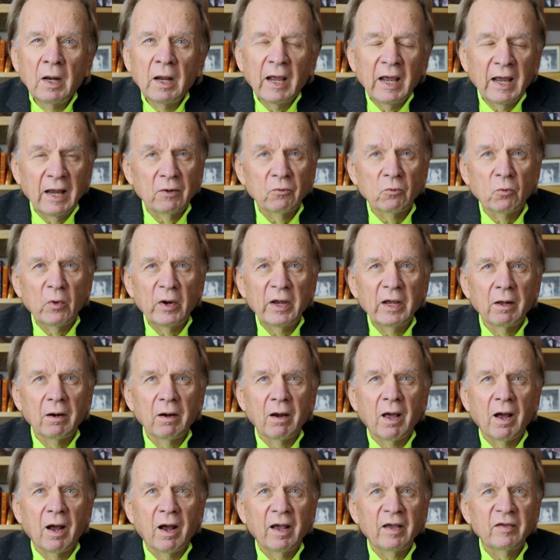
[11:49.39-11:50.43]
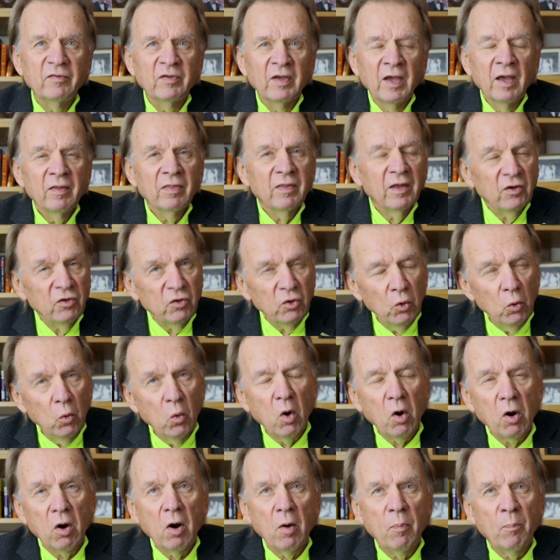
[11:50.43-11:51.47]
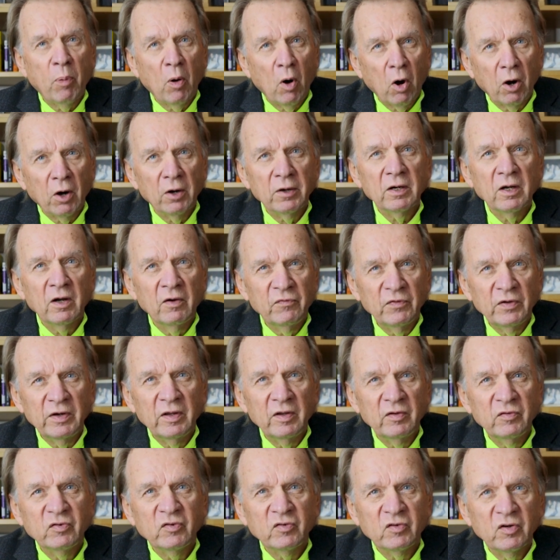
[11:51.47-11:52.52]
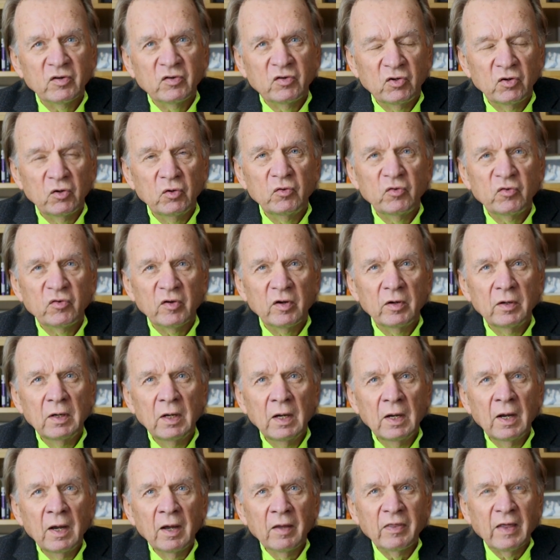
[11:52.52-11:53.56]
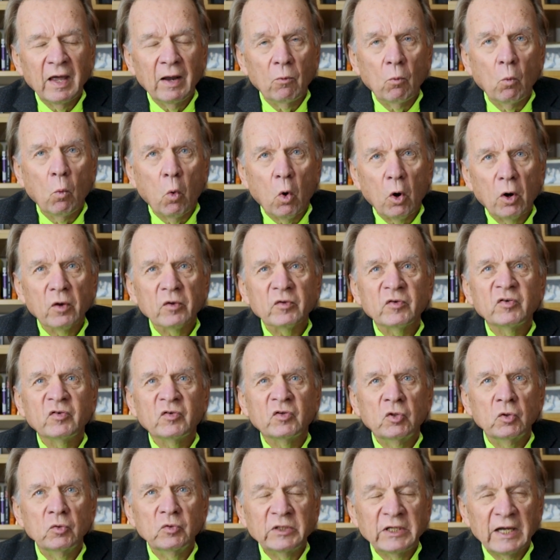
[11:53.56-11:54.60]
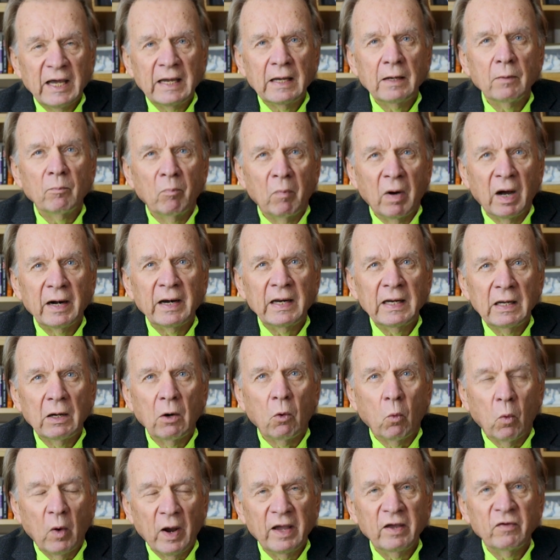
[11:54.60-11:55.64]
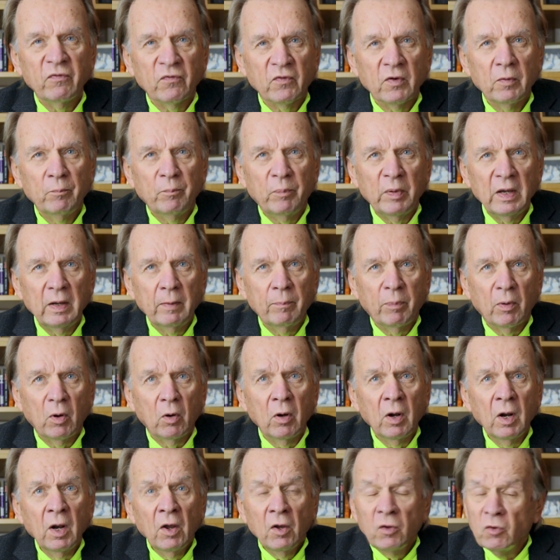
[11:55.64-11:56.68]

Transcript: and realize that you are a part of an institution that works to take money away from people.